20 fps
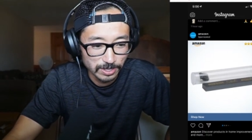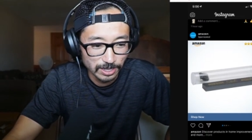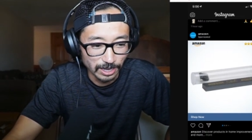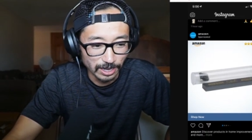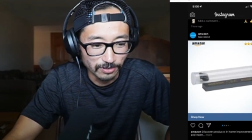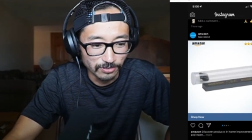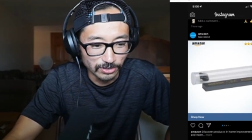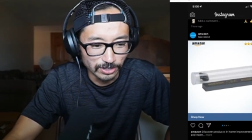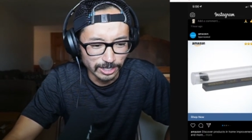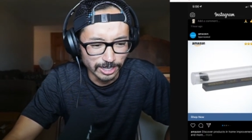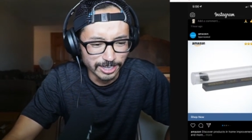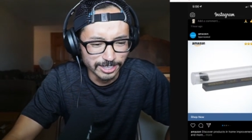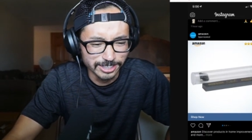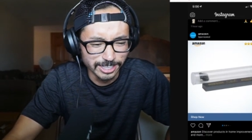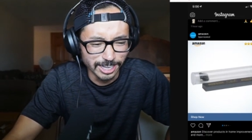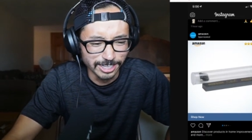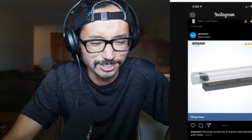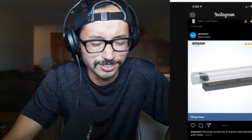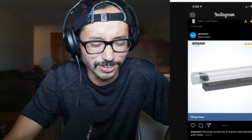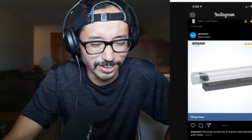I feel like
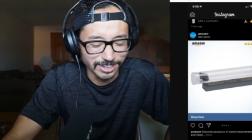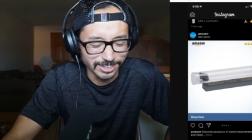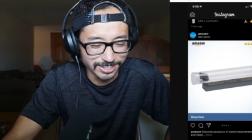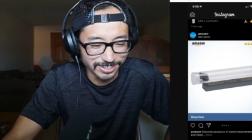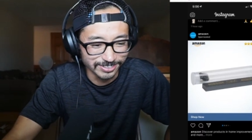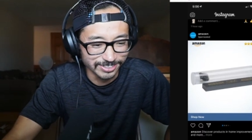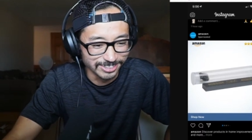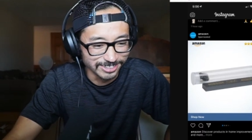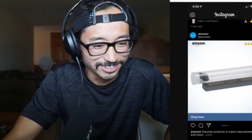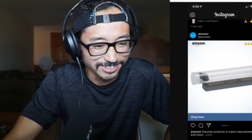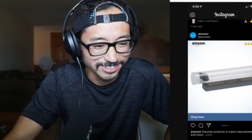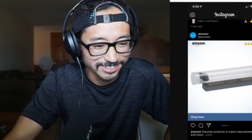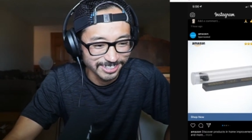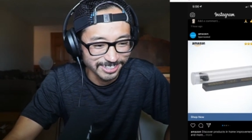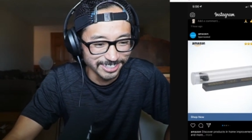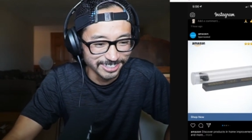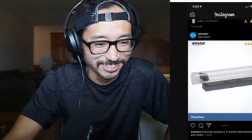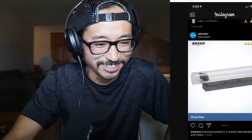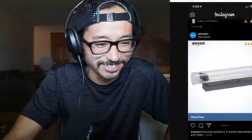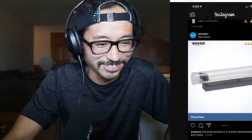that's what he would,
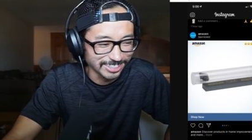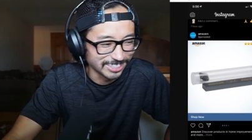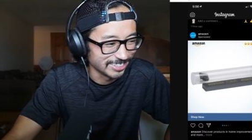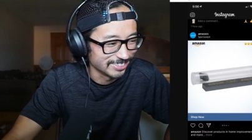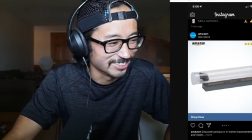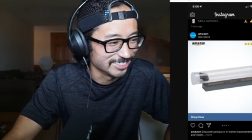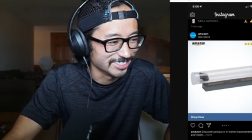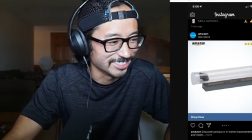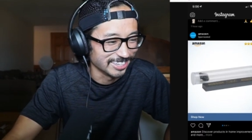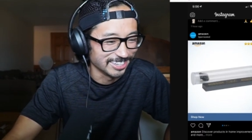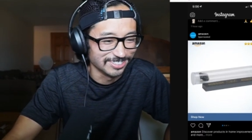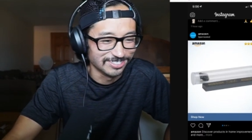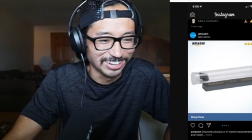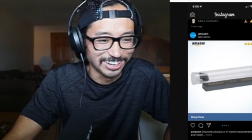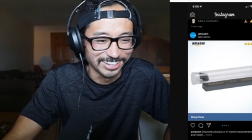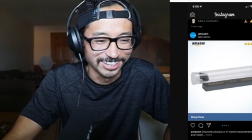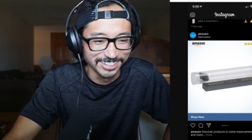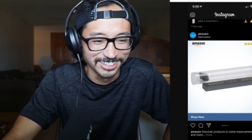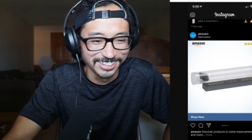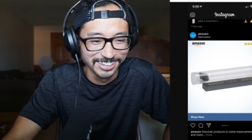what he would say about
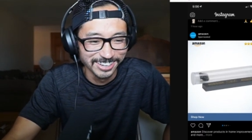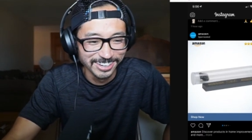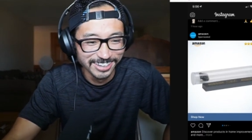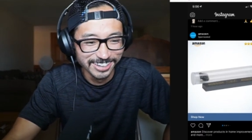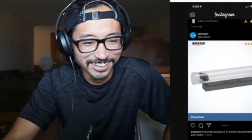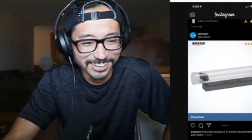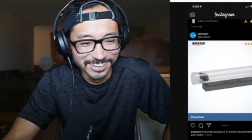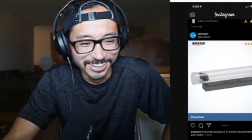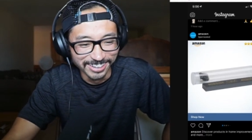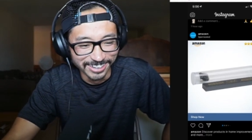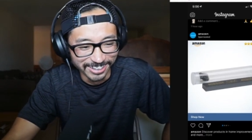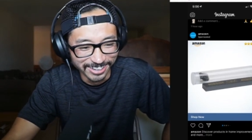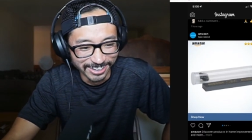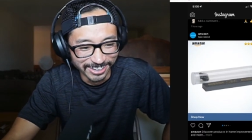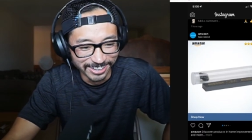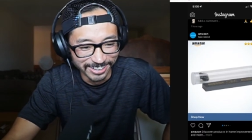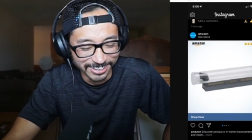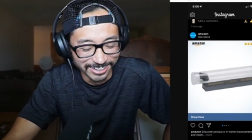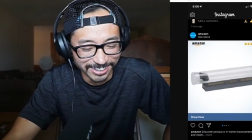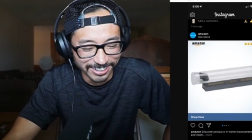it.
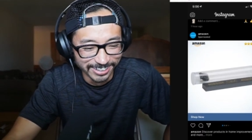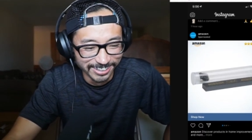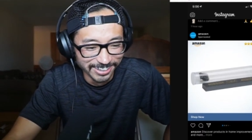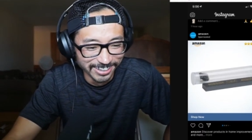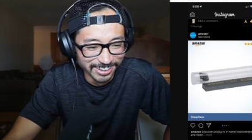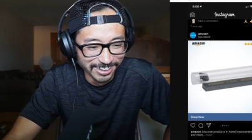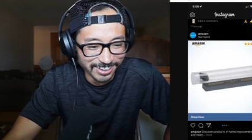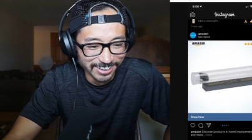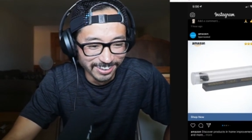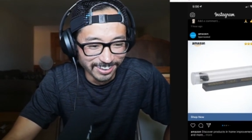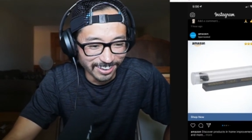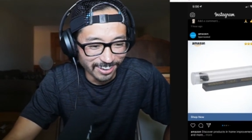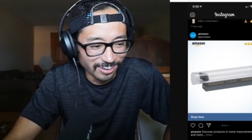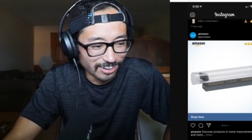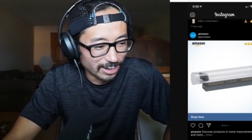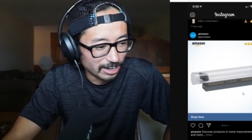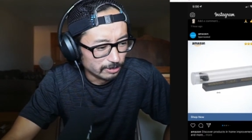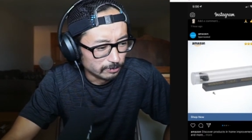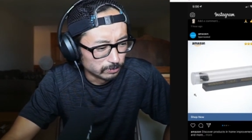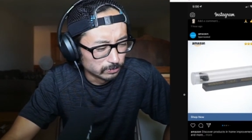All
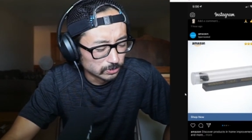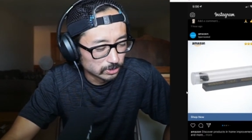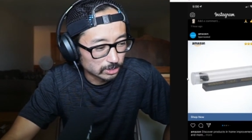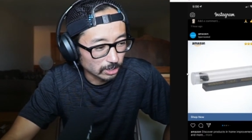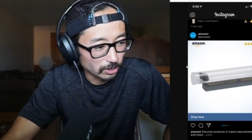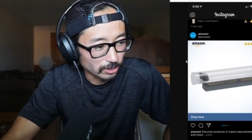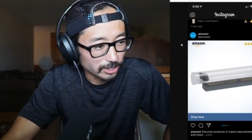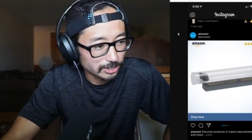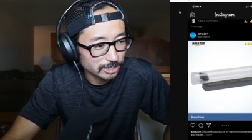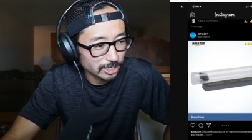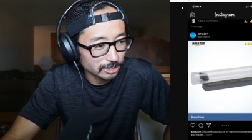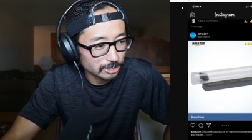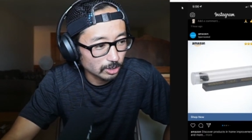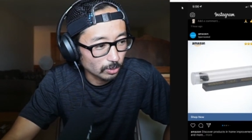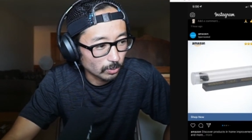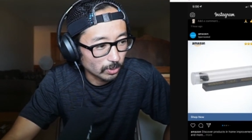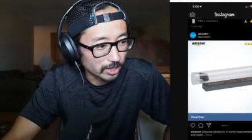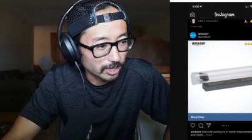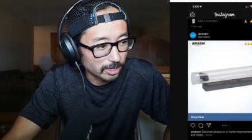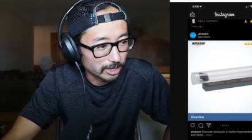right, so let's get to
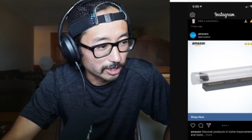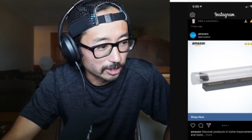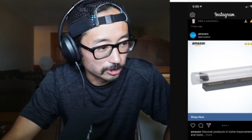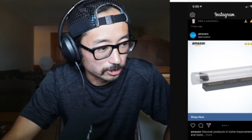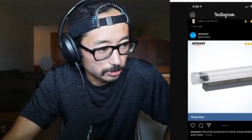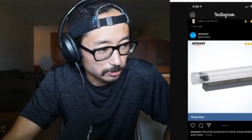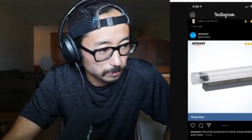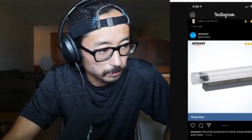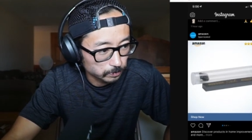what it is.